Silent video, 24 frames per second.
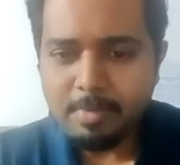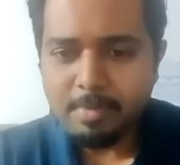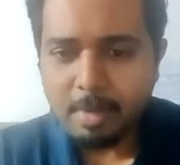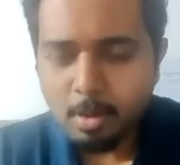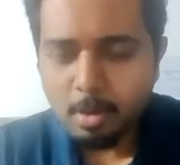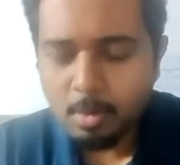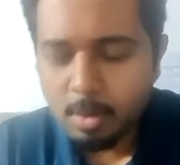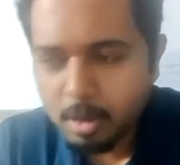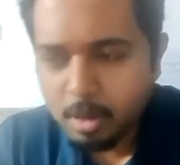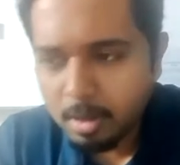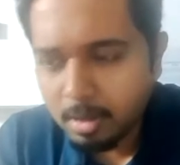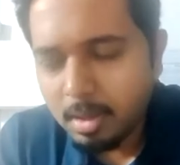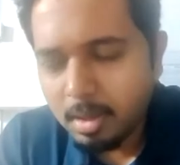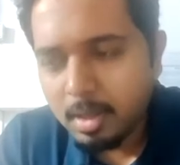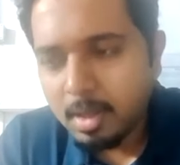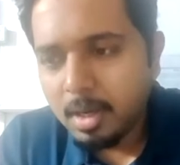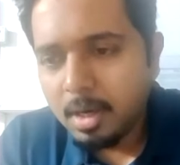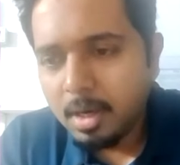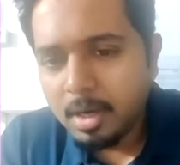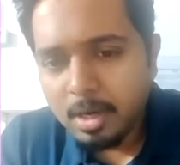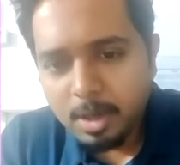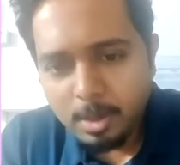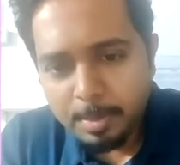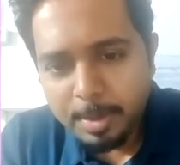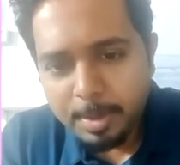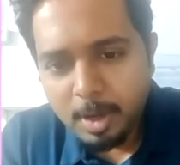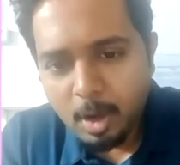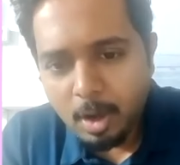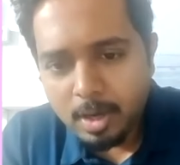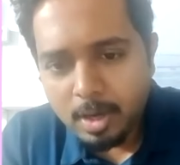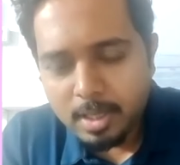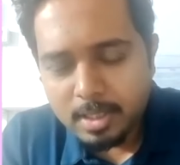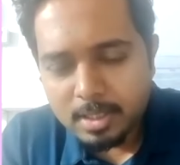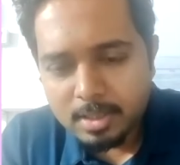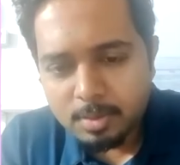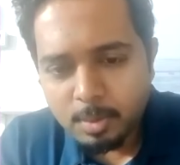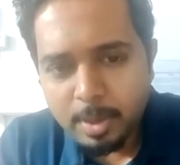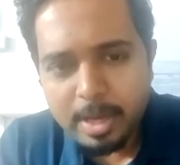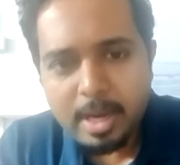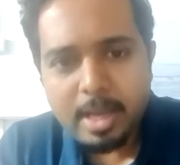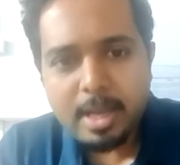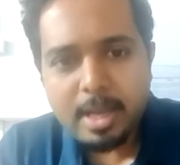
founder, to be honest, when